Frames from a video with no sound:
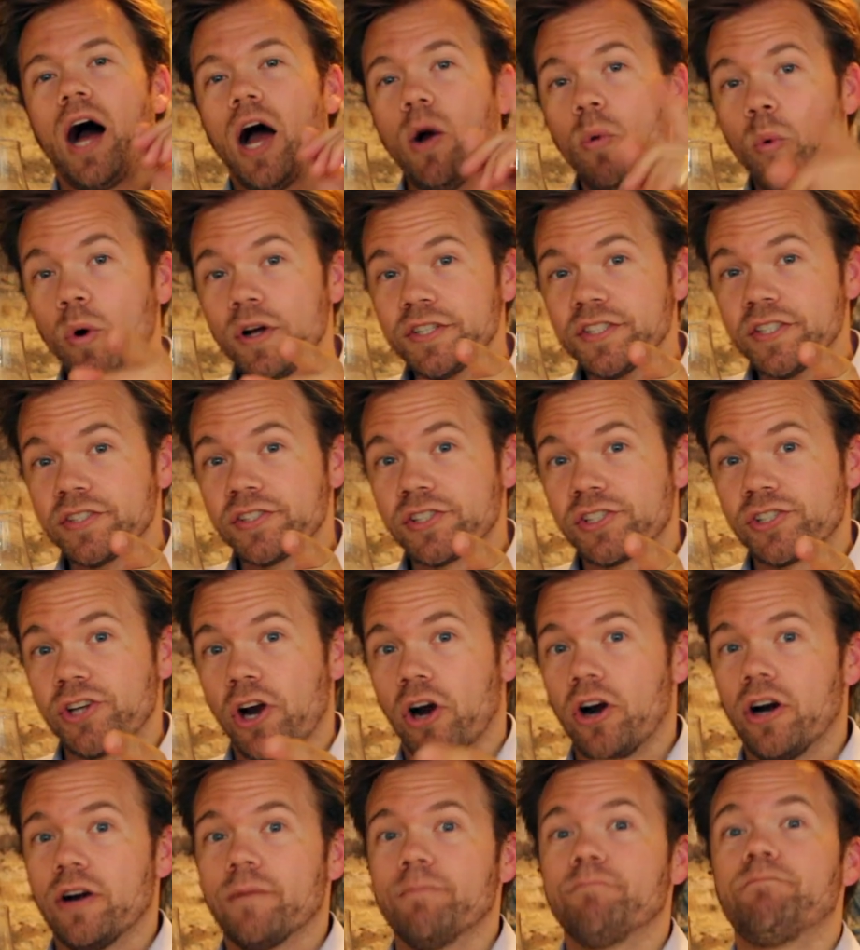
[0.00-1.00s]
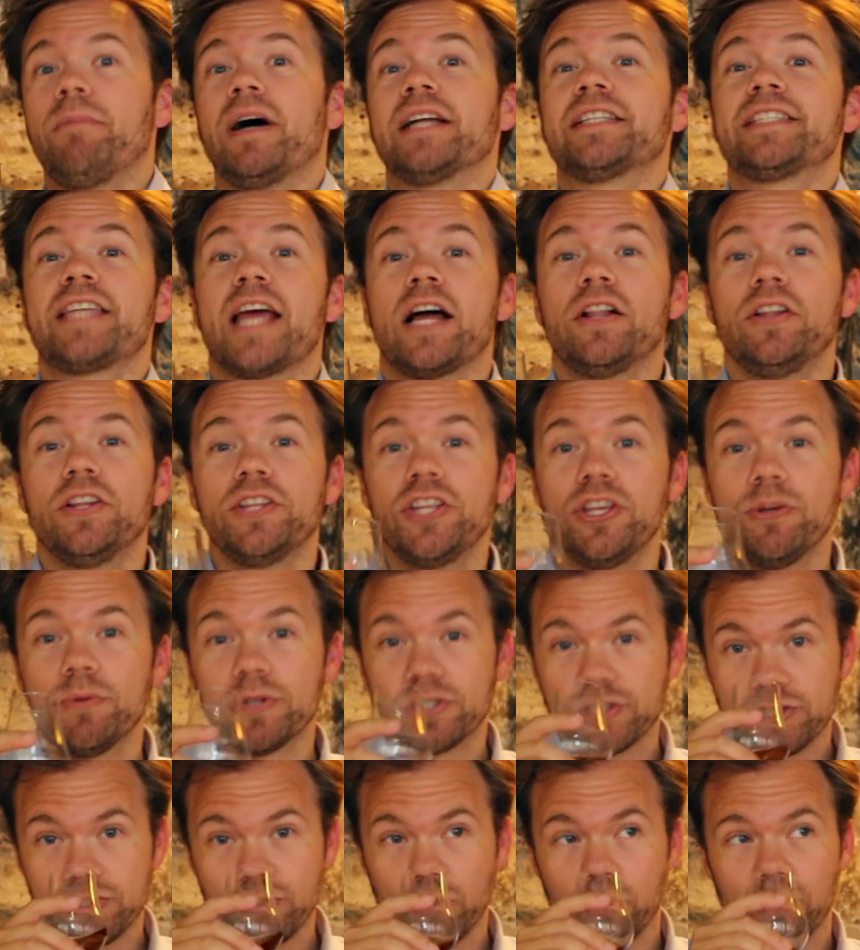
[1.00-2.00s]
I want to start by telling you a
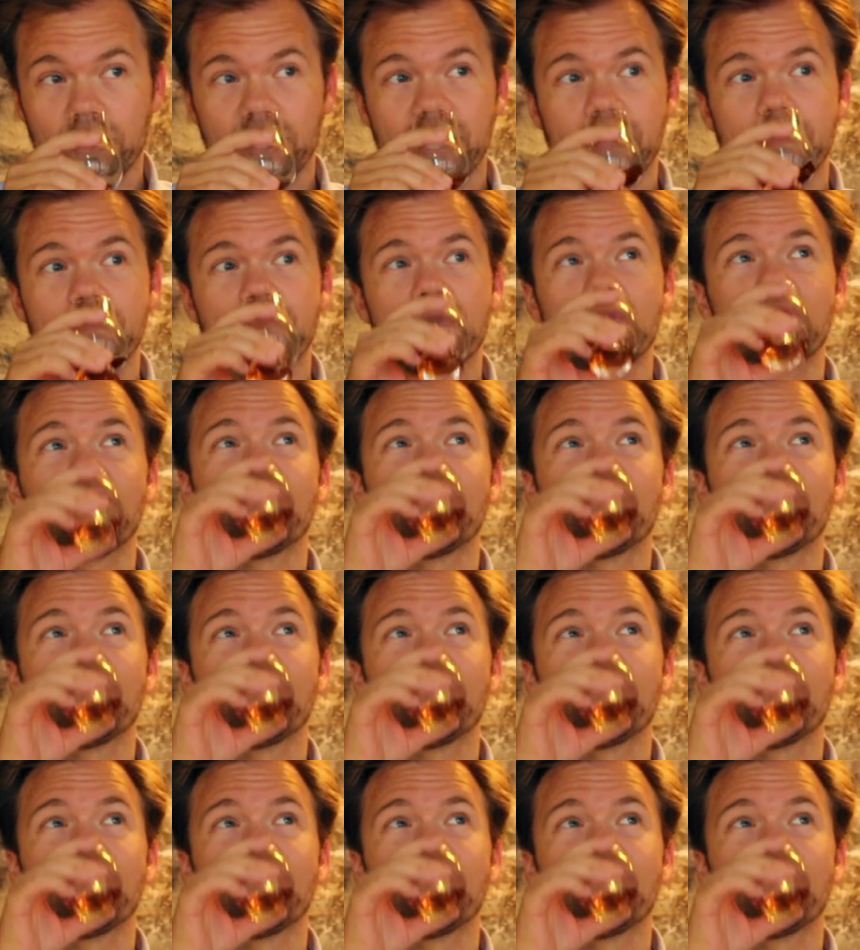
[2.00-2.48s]
story.